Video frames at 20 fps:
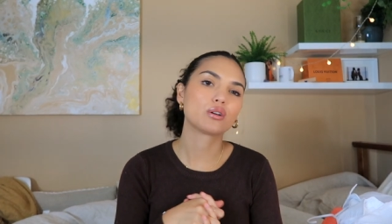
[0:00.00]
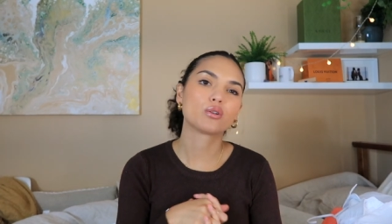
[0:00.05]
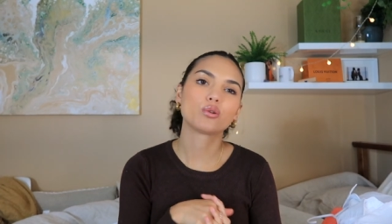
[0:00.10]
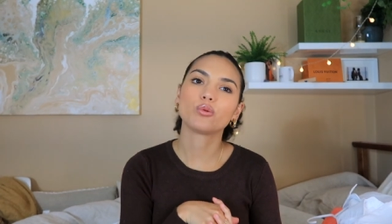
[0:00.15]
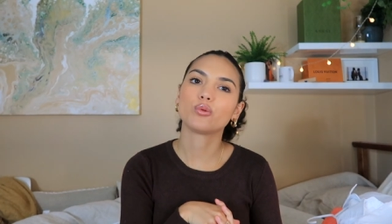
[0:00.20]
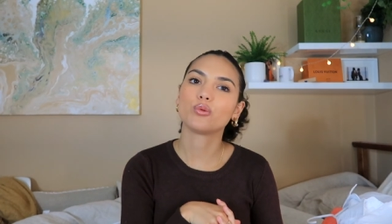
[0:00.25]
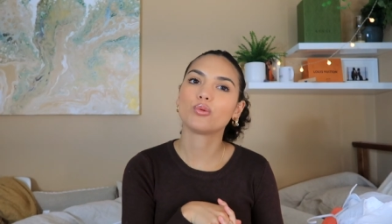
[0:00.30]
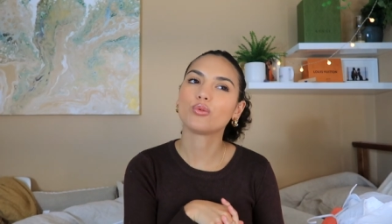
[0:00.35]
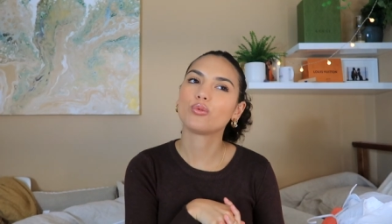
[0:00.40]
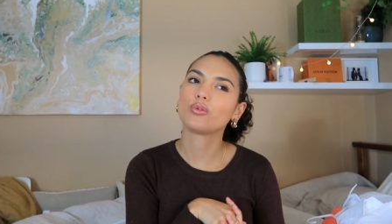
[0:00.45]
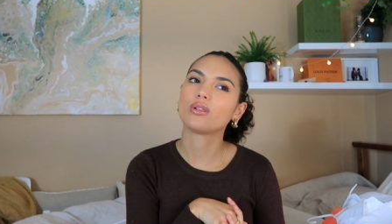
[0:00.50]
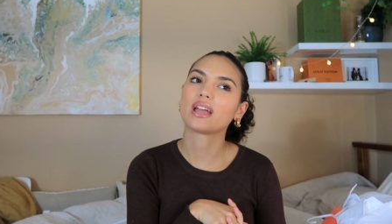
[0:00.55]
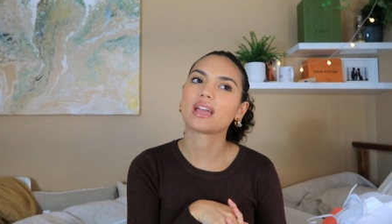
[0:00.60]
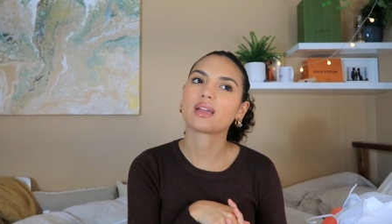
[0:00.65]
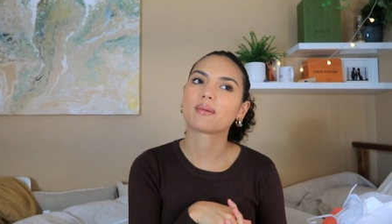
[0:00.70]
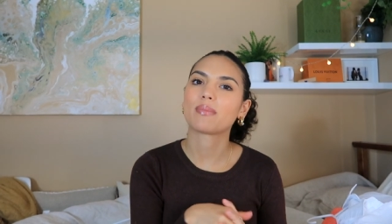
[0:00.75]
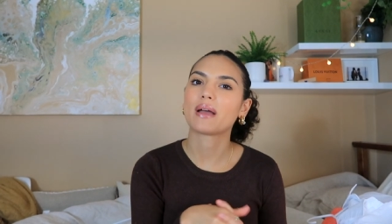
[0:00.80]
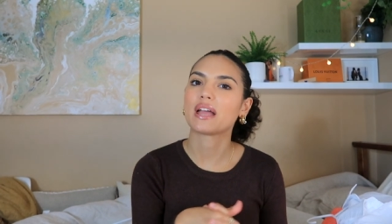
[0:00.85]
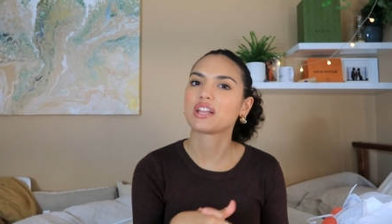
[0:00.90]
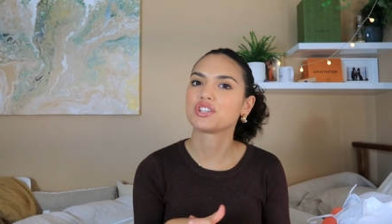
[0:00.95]
cool
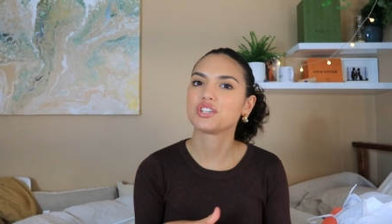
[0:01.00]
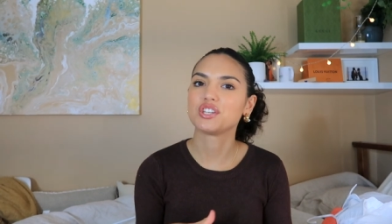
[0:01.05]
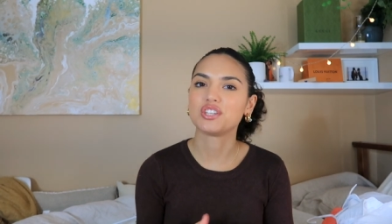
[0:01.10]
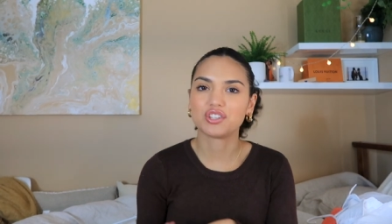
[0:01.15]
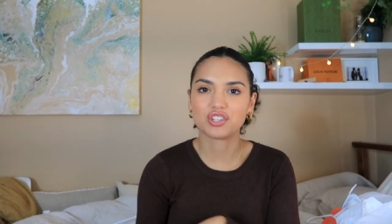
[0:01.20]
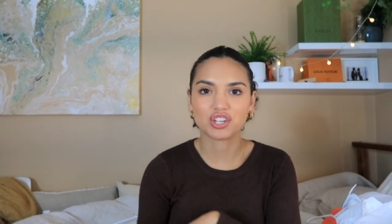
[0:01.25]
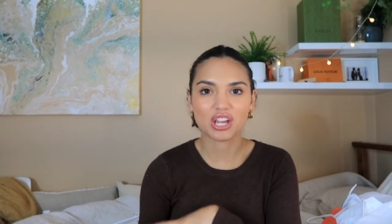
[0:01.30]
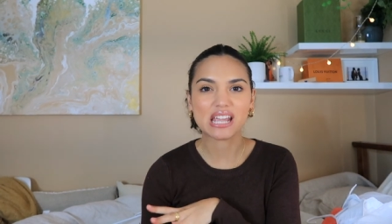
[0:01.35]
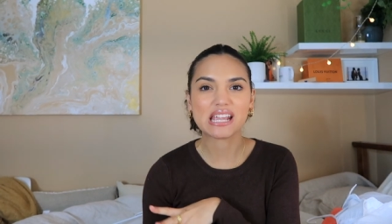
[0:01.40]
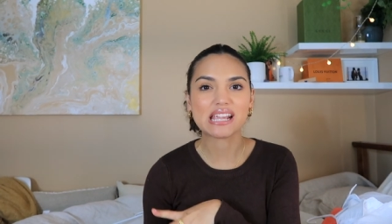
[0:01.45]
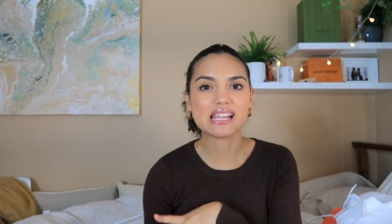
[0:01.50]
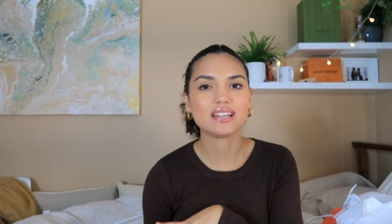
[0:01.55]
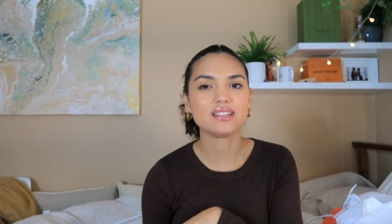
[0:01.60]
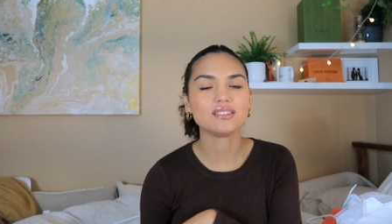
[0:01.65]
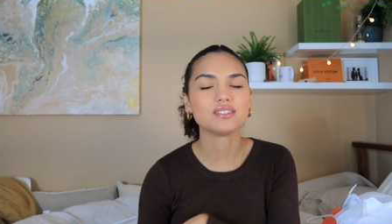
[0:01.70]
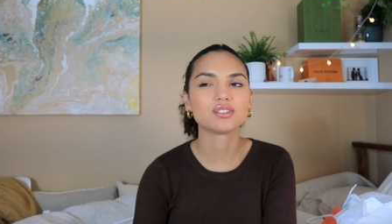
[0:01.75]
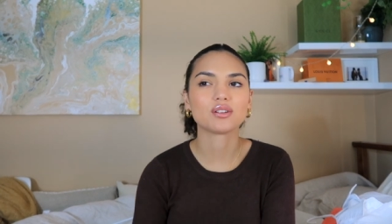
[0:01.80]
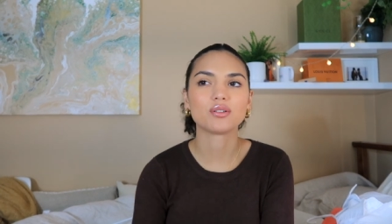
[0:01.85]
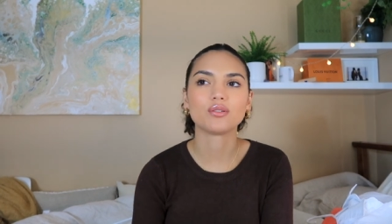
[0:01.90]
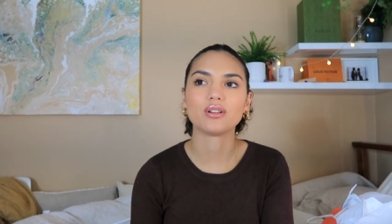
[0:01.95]
like patchy
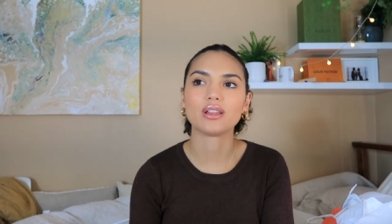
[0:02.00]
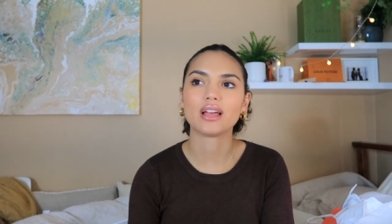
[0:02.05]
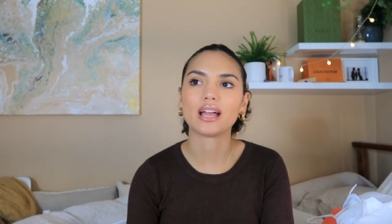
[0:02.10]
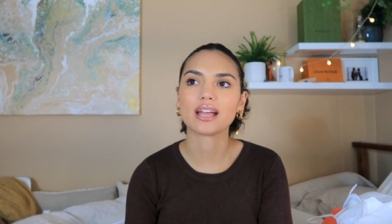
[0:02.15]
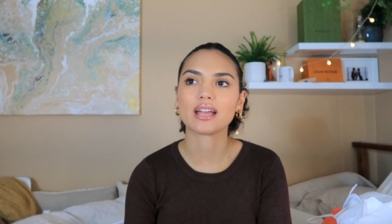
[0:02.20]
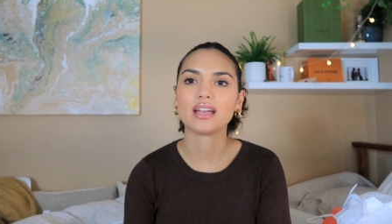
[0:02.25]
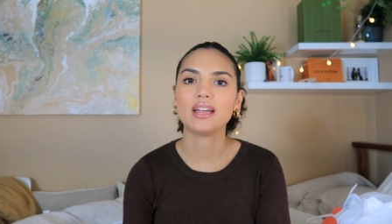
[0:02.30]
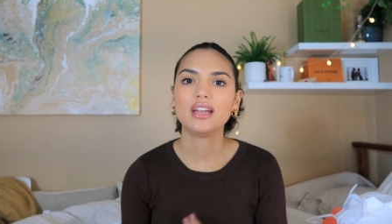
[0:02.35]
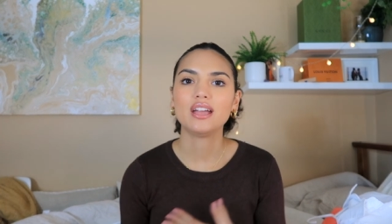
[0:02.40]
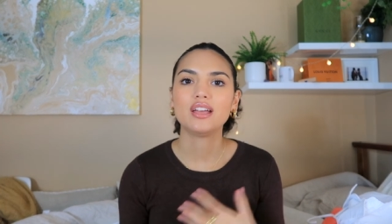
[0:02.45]
jeans or like